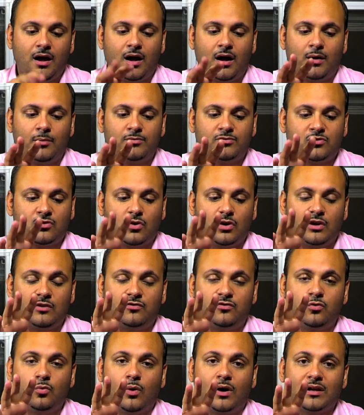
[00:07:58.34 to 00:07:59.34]
So if
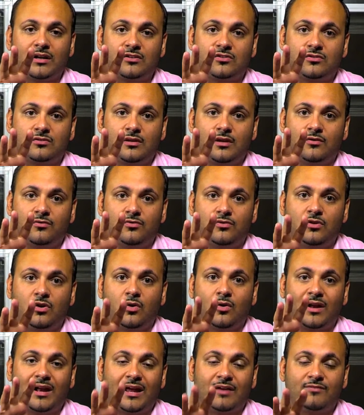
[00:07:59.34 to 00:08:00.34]
you don't have